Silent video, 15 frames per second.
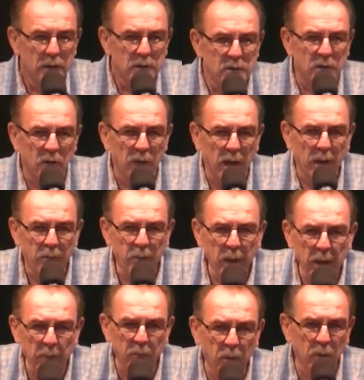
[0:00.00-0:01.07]
so that
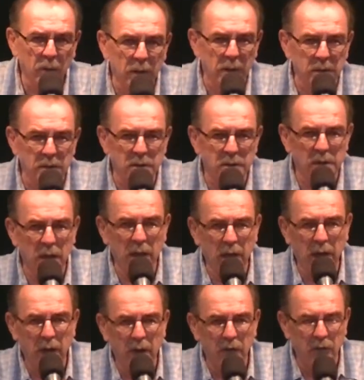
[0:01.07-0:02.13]
people can
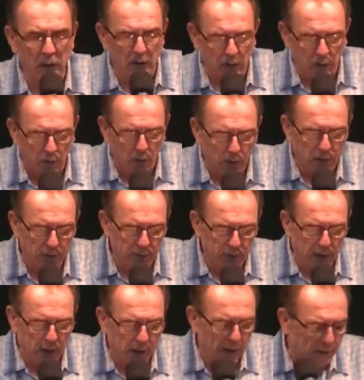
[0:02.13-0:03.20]
see the glory of
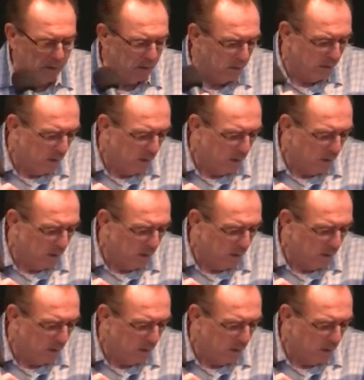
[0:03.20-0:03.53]
God.